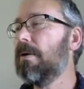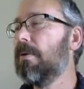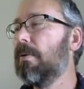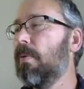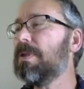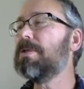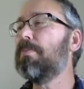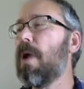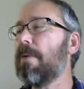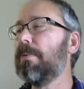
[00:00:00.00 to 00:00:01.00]
what's the
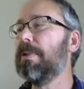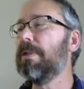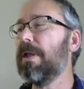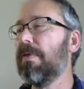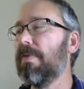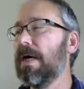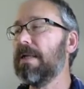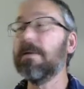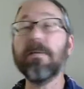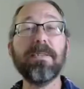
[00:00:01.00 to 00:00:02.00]
probability
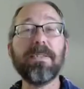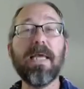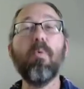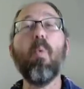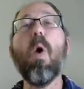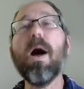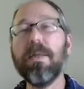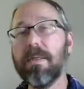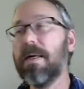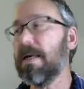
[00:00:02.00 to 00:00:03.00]
that, let's say,
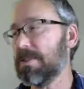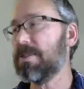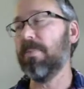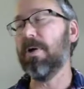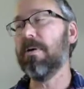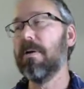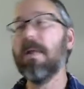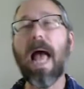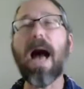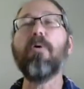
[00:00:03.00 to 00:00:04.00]
1 customer
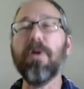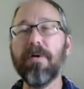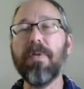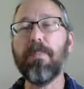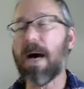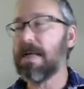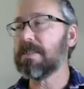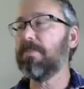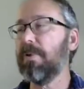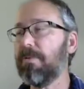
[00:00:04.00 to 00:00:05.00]
out of the
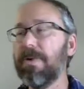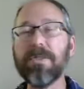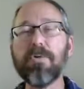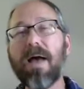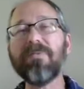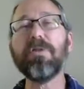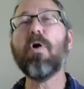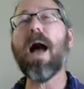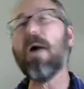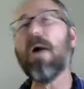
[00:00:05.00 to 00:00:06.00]
possible 3? So I have to
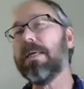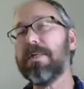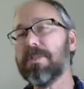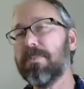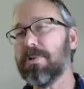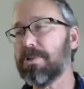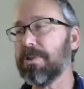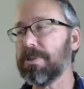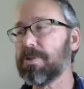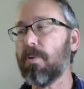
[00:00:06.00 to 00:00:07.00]
know how many customers are
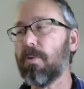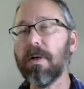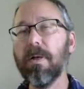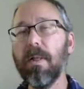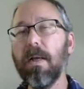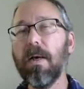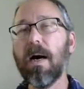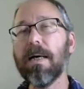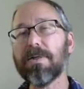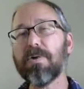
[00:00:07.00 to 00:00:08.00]
in the store.
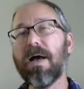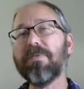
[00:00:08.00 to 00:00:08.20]
I also have